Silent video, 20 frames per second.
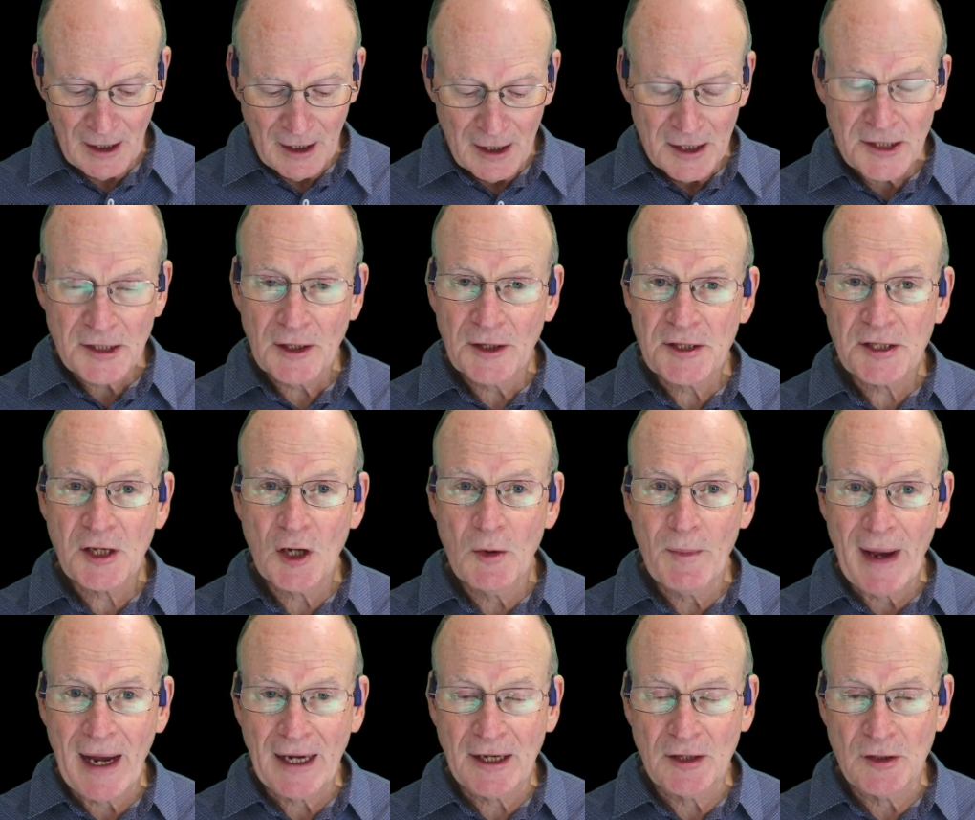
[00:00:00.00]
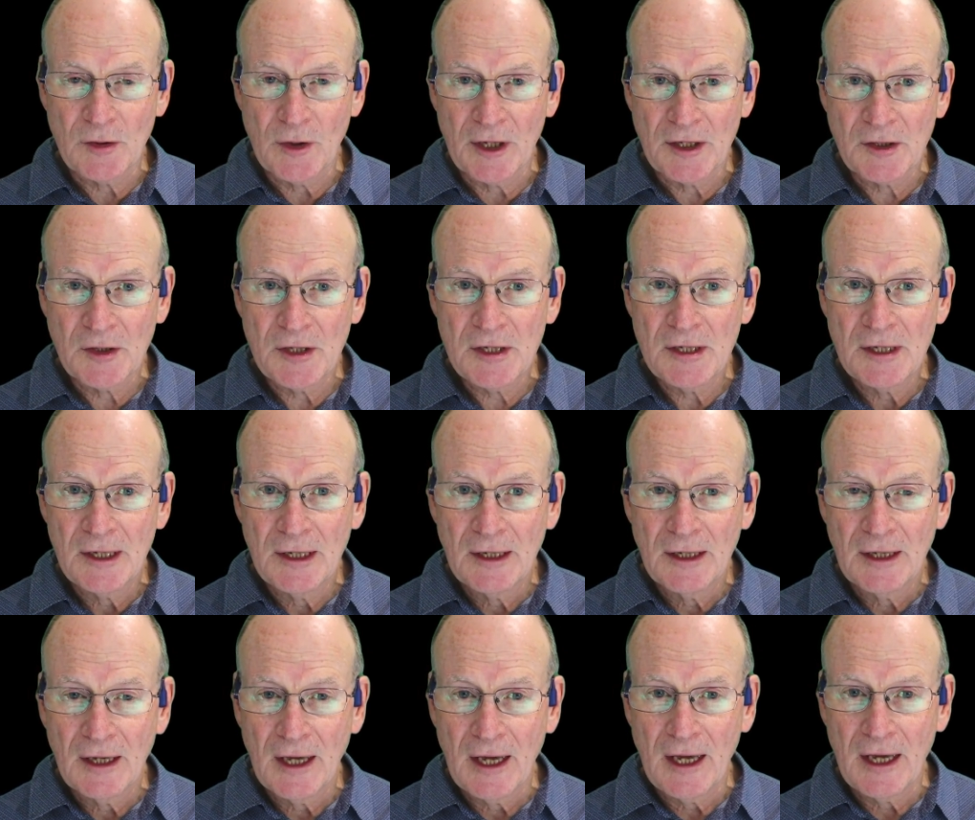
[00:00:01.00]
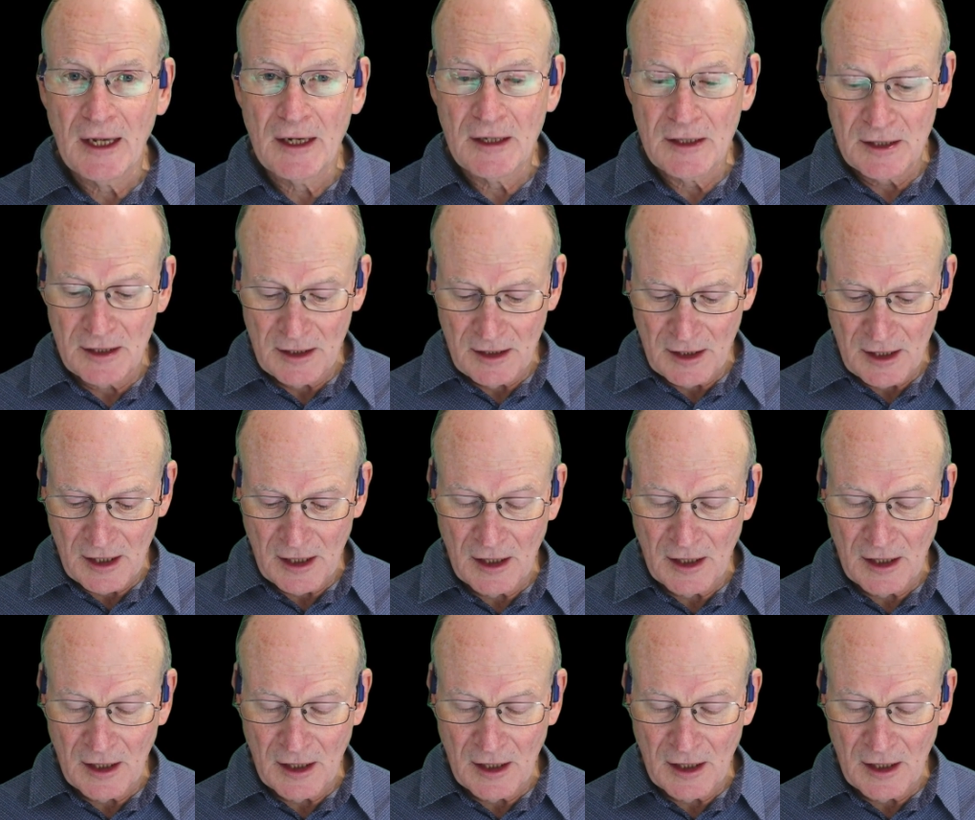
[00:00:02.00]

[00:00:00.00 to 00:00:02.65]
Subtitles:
So let's go back a directory, and